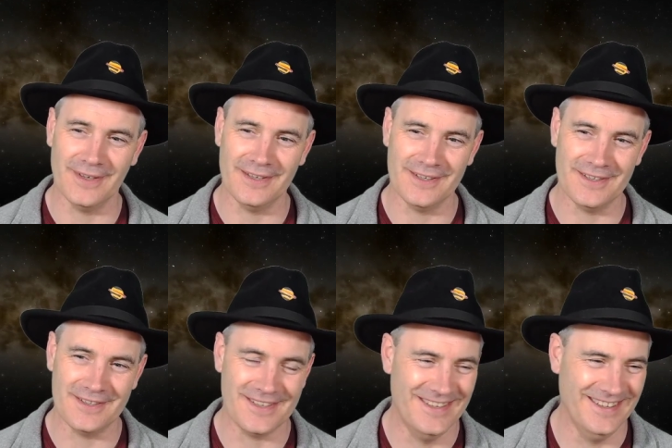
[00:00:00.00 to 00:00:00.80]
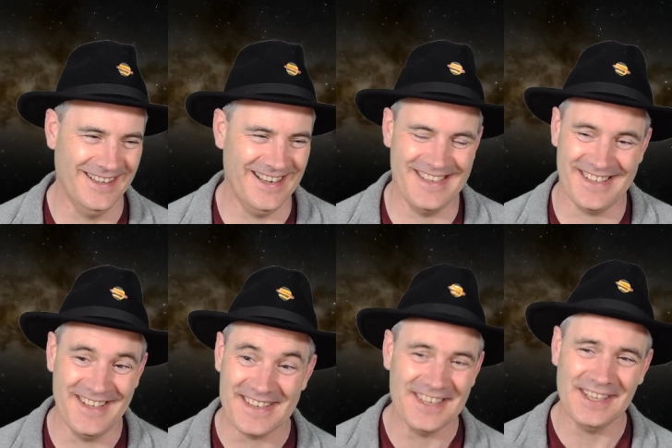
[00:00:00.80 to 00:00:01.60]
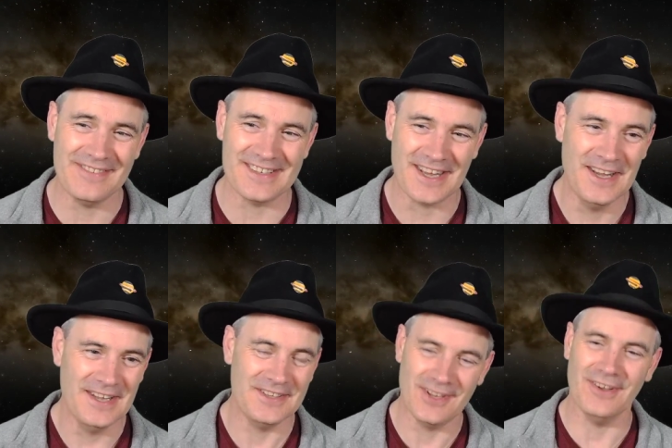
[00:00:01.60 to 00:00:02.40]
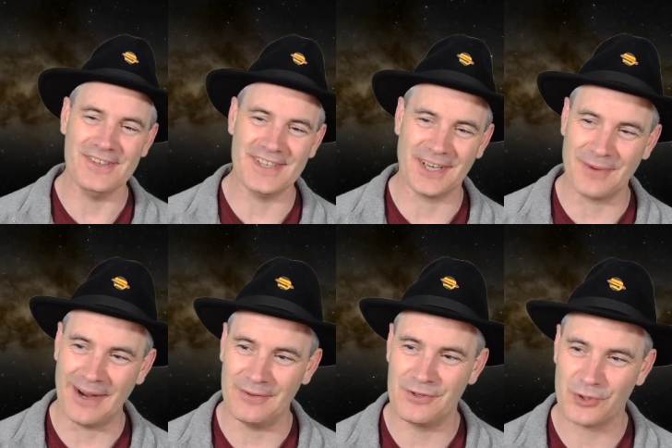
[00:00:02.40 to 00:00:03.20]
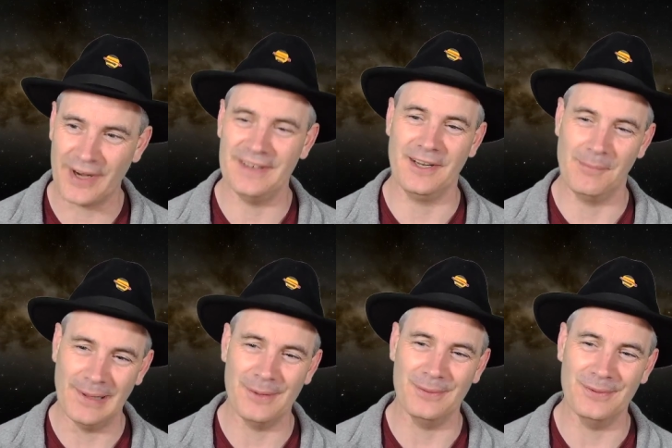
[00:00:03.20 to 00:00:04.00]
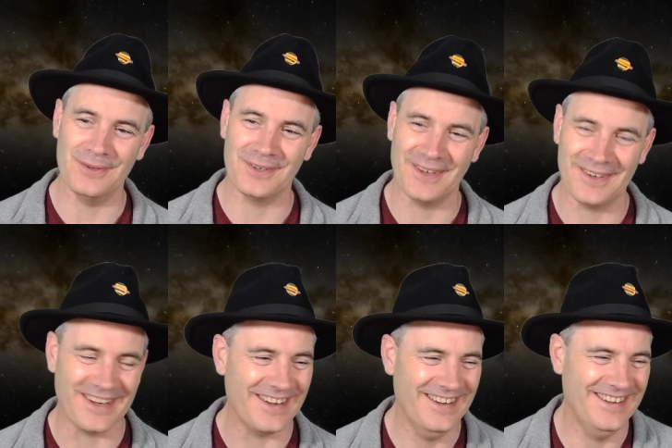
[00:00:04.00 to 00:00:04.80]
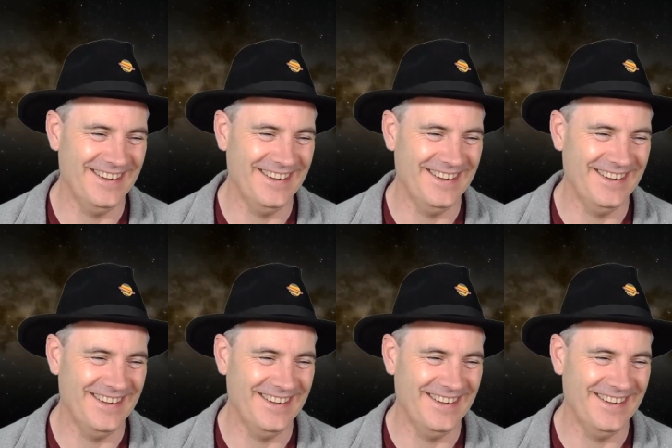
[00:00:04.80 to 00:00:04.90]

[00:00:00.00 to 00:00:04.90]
It just there's none of this dancing around trading blows, okay?